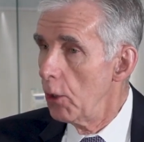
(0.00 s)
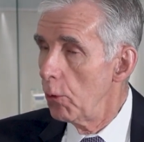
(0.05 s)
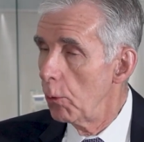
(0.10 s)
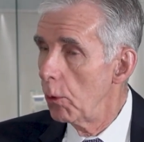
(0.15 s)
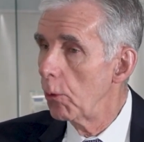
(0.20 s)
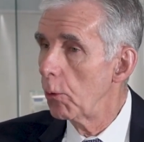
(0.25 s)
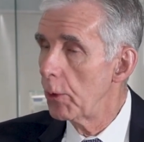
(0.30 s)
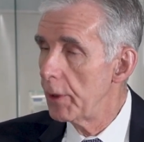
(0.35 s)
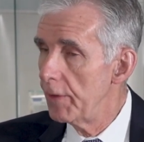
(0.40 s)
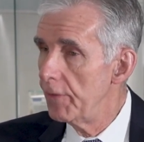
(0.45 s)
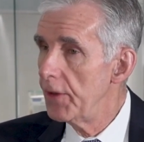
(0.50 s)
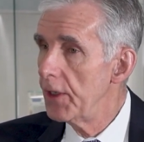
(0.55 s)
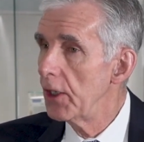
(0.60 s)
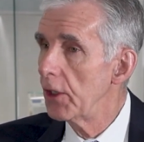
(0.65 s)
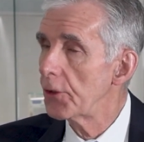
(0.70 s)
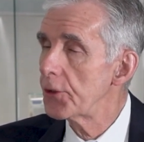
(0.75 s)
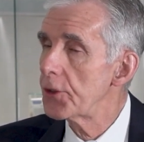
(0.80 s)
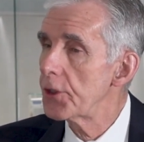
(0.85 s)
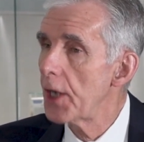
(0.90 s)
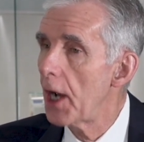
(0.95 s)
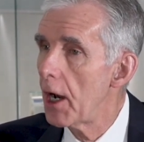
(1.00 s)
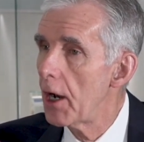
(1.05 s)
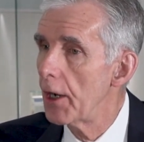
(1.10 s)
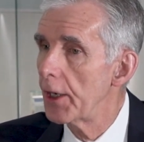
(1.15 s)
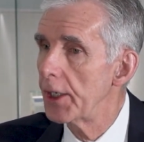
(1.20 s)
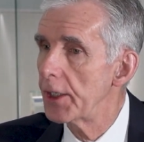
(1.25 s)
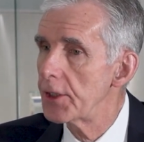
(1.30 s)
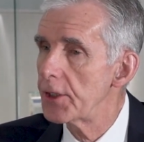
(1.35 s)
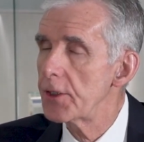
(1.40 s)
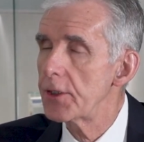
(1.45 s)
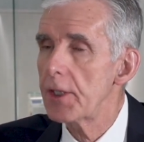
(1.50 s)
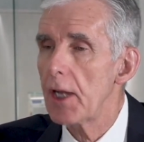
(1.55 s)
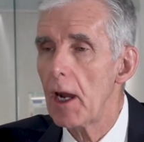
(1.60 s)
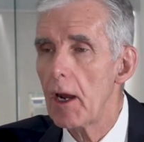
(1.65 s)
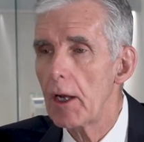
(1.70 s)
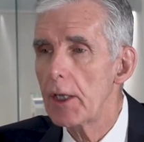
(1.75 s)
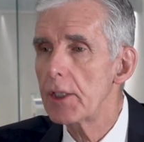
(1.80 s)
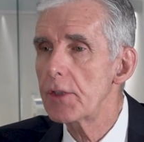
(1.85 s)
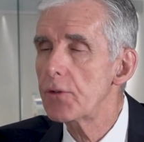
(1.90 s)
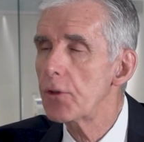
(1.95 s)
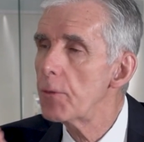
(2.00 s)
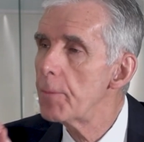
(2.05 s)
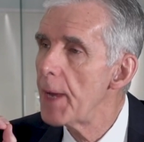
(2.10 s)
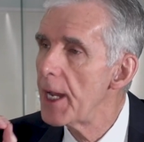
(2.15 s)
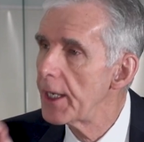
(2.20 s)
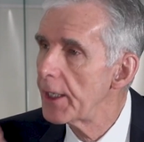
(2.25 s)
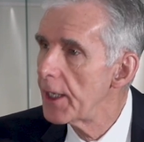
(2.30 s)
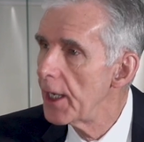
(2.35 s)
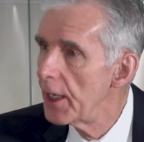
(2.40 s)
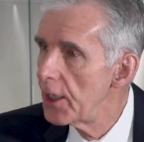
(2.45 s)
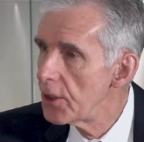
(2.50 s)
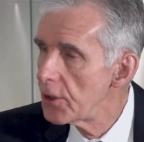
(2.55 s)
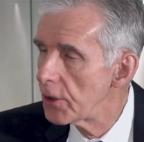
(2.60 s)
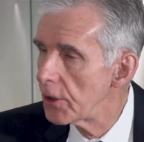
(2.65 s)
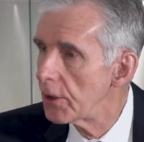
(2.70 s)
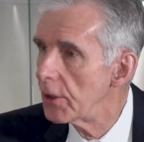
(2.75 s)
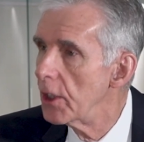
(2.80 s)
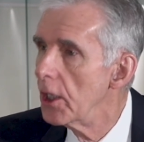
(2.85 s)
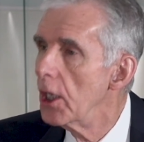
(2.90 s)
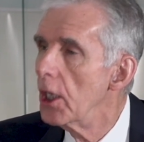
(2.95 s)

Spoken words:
will reveal targets for medication.